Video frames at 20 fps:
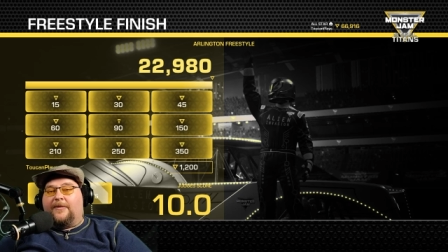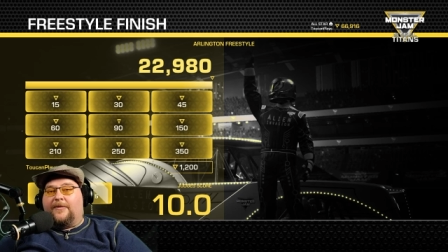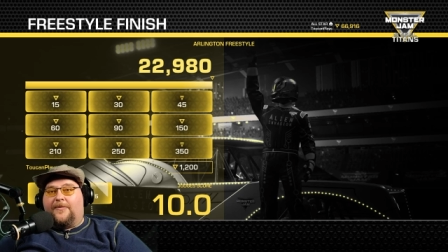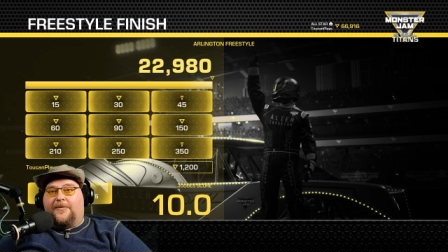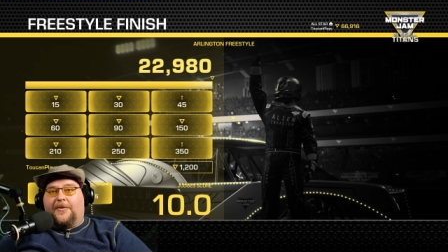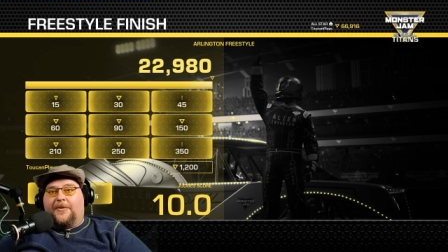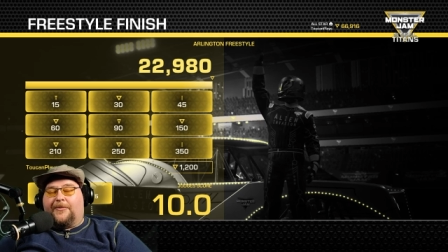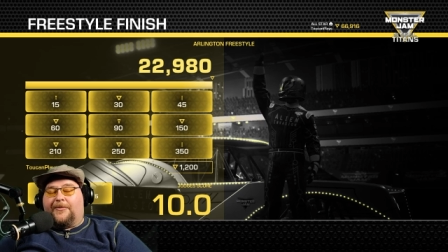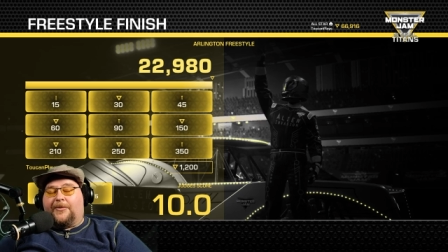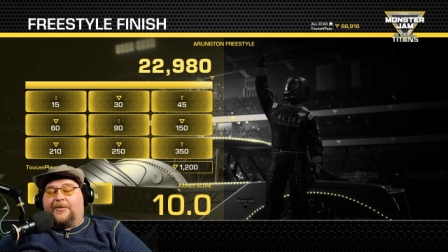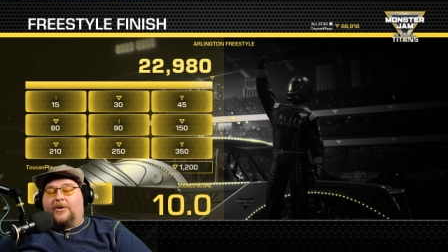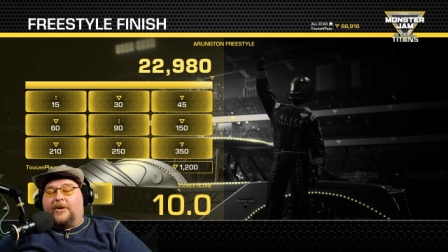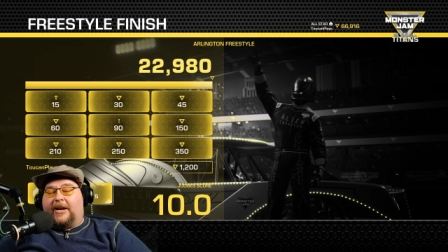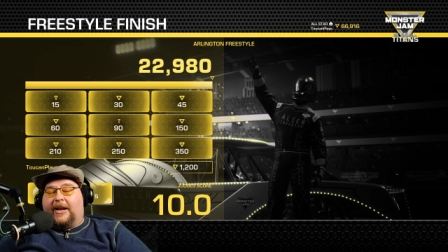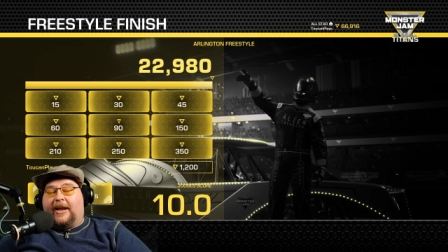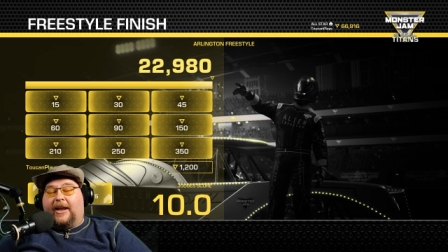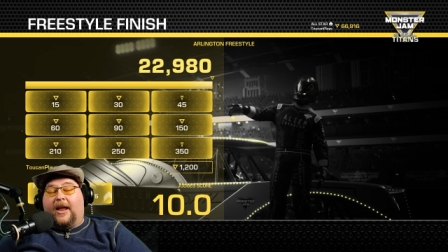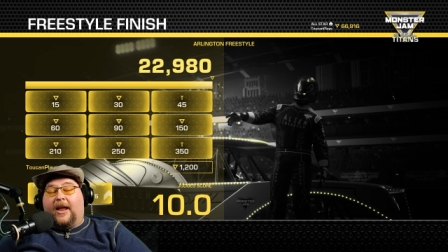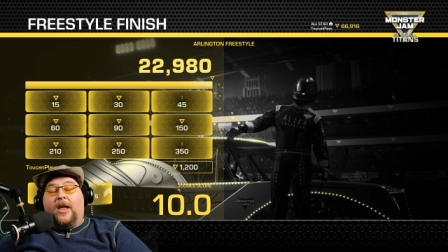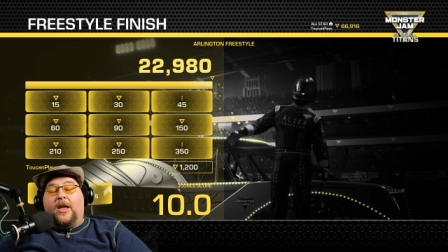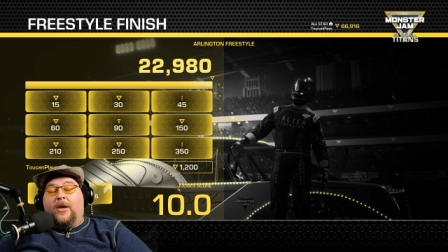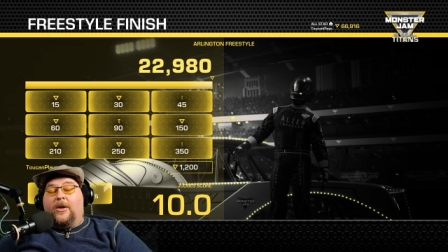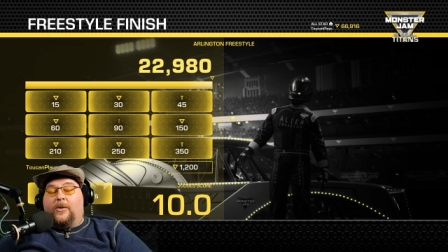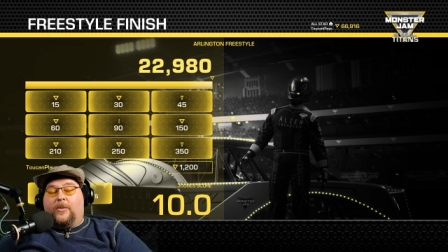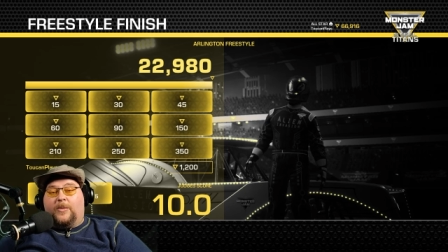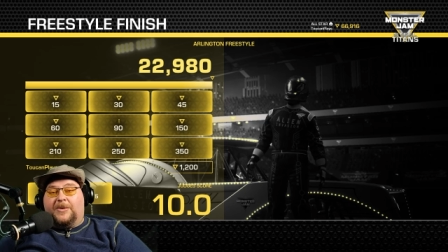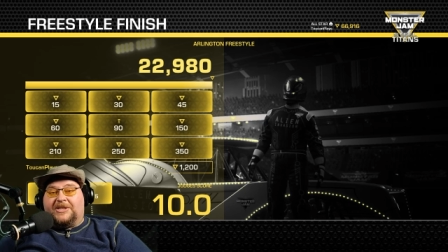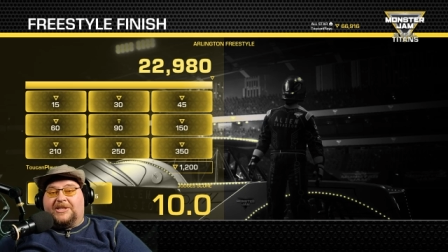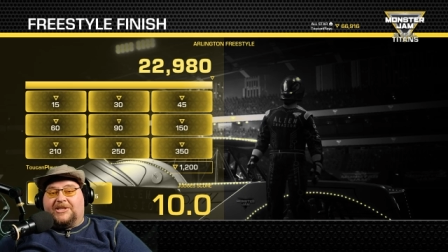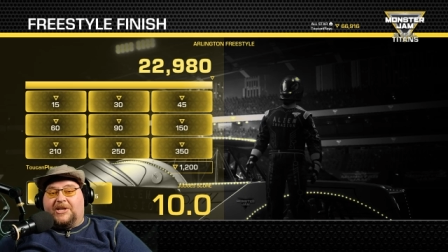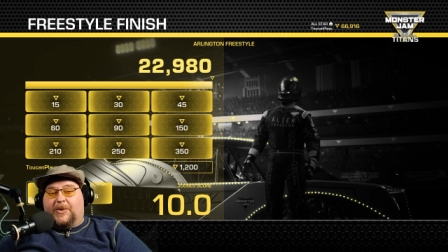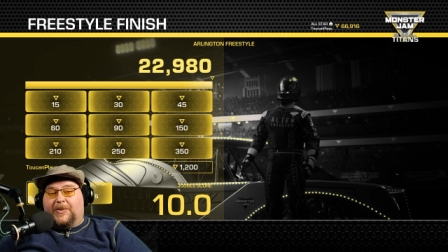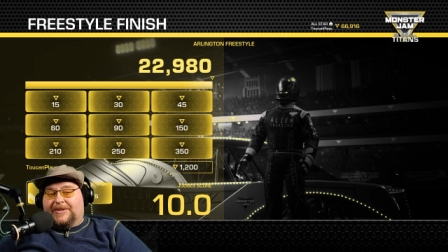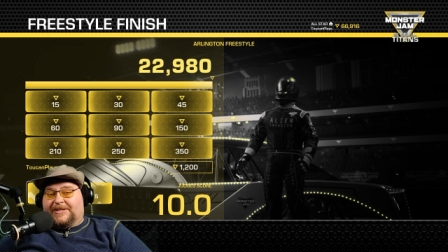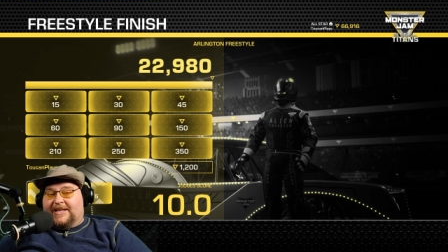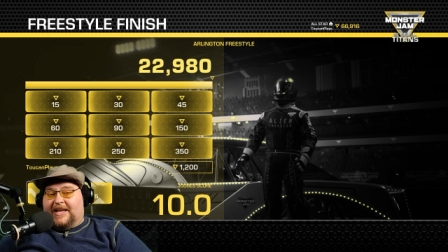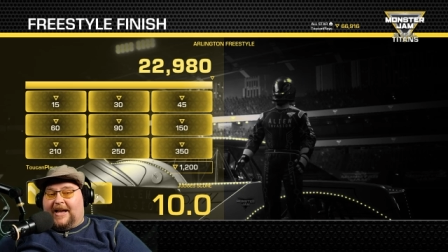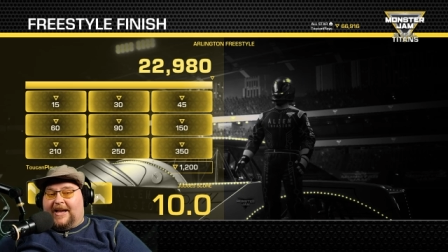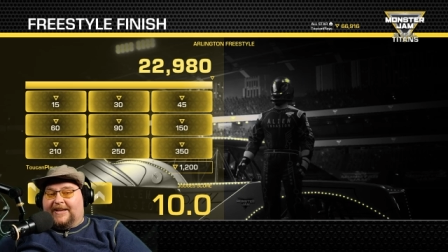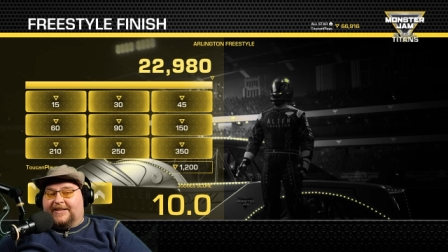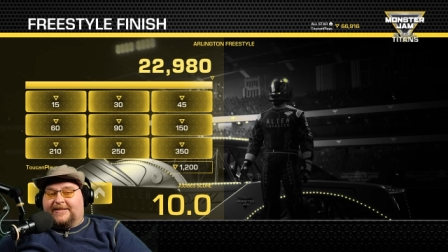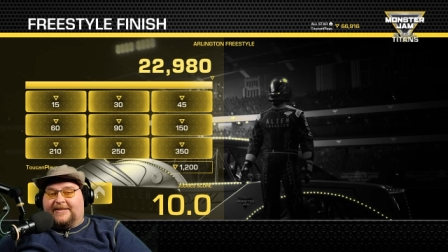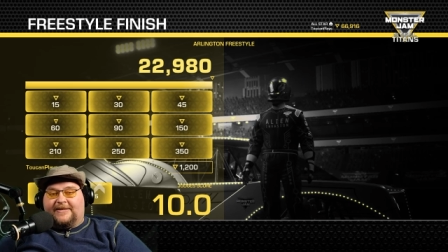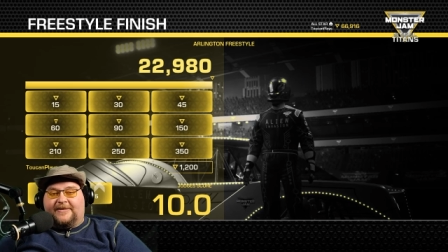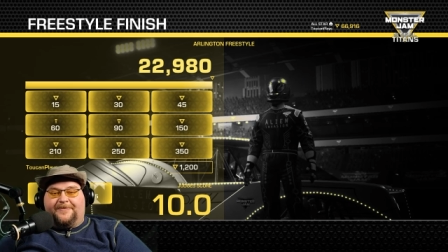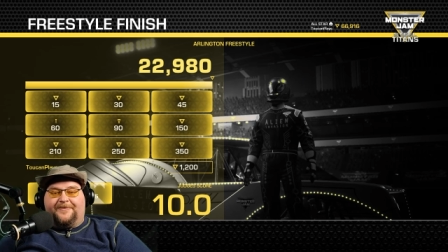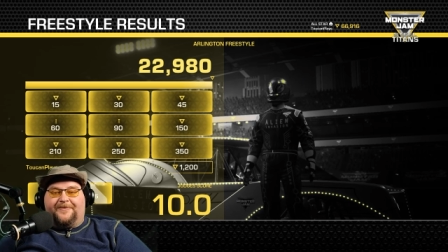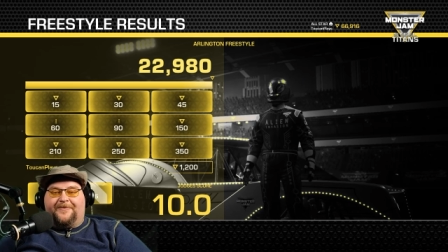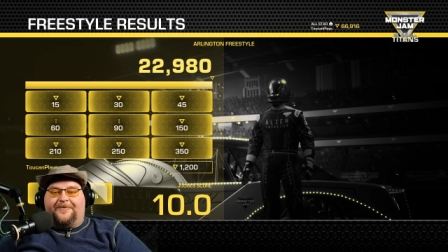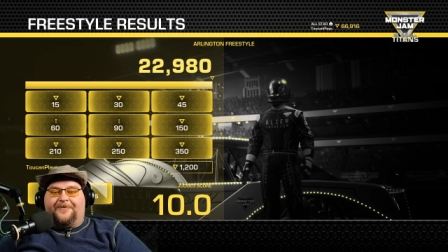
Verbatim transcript: for free, which is always nice.